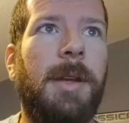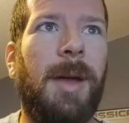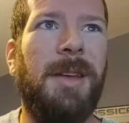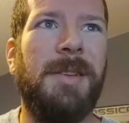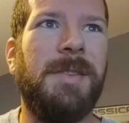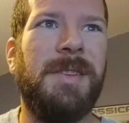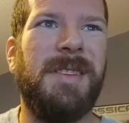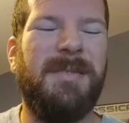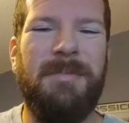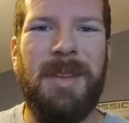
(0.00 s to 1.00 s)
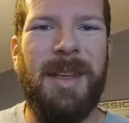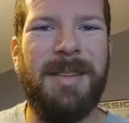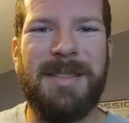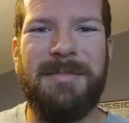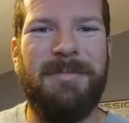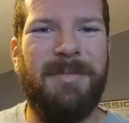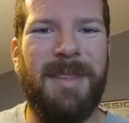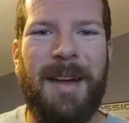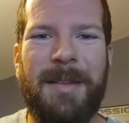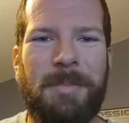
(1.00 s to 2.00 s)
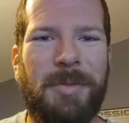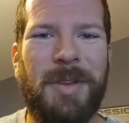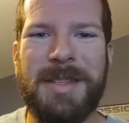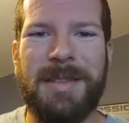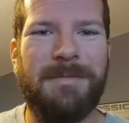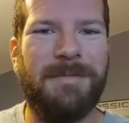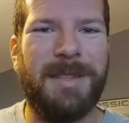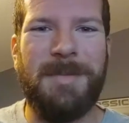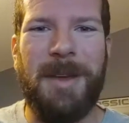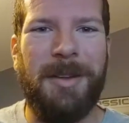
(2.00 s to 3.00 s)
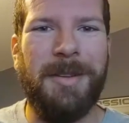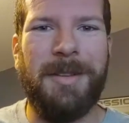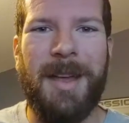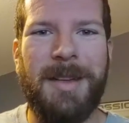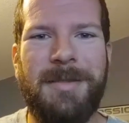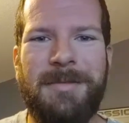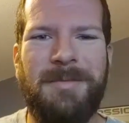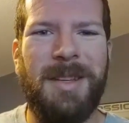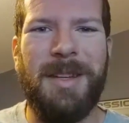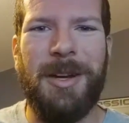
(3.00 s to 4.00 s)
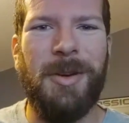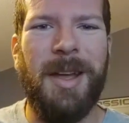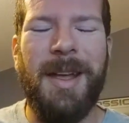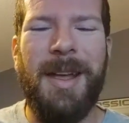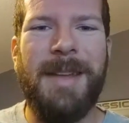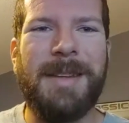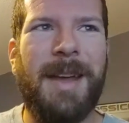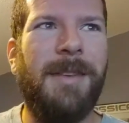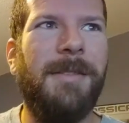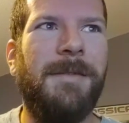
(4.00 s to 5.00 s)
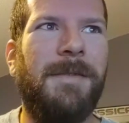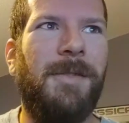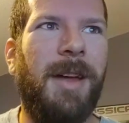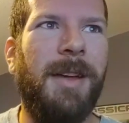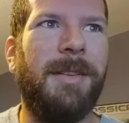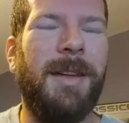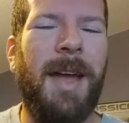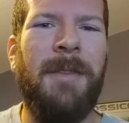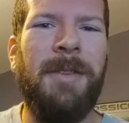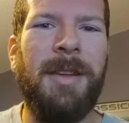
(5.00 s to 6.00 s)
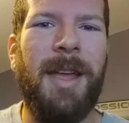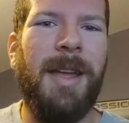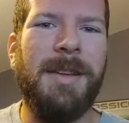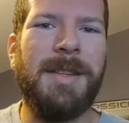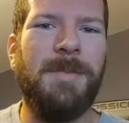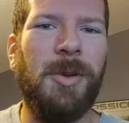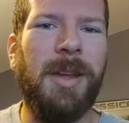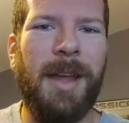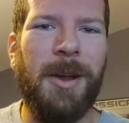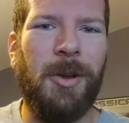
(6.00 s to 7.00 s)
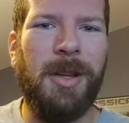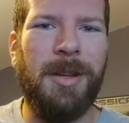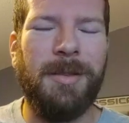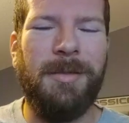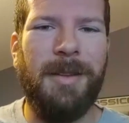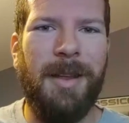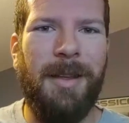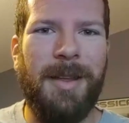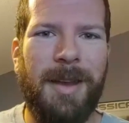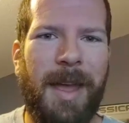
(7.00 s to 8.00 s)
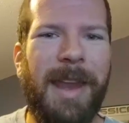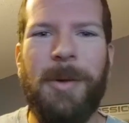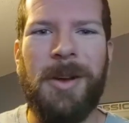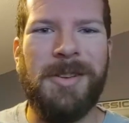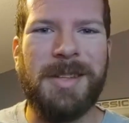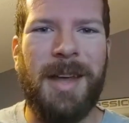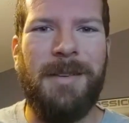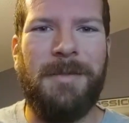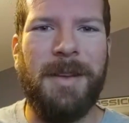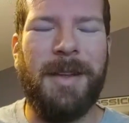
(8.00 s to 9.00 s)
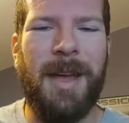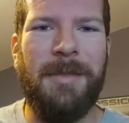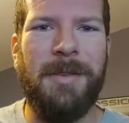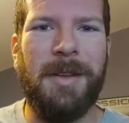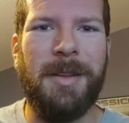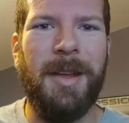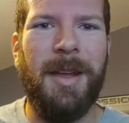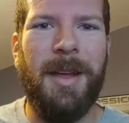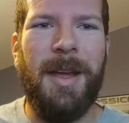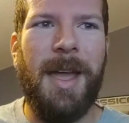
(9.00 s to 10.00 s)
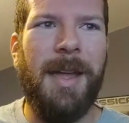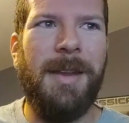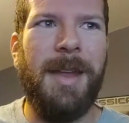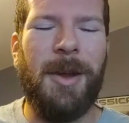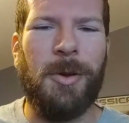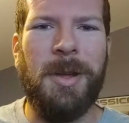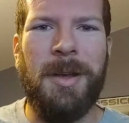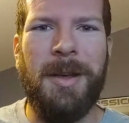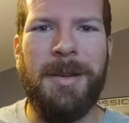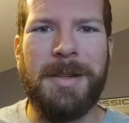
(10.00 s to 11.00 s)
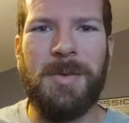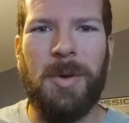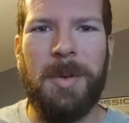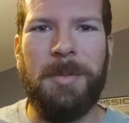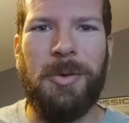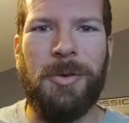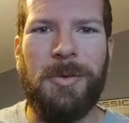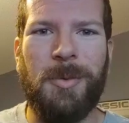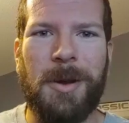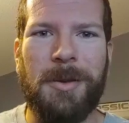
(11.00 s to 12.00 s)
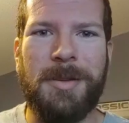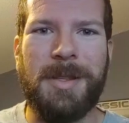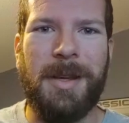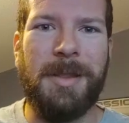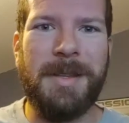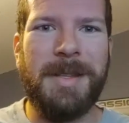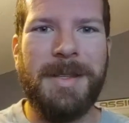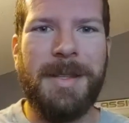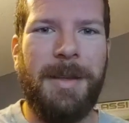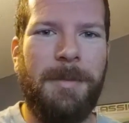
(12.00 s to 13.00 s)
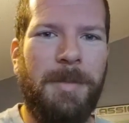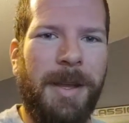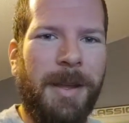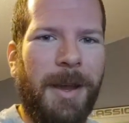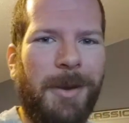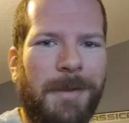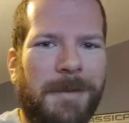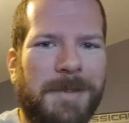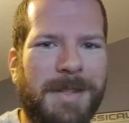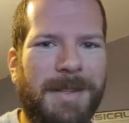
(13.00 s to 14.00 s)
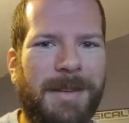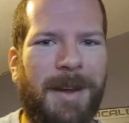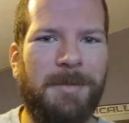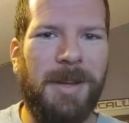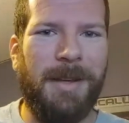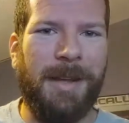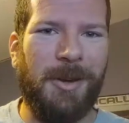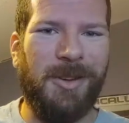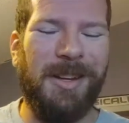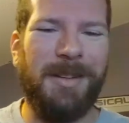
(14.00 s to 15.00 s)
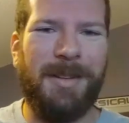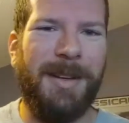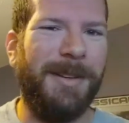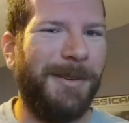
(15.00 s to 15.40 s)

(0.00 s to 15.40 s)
and also just it's not pleasant smelling, and it's kind of like having a smoking area in anywhere is kind of like having an area in a swimming pool where it's like, this is the peeing area versus the non-peeing area. Like,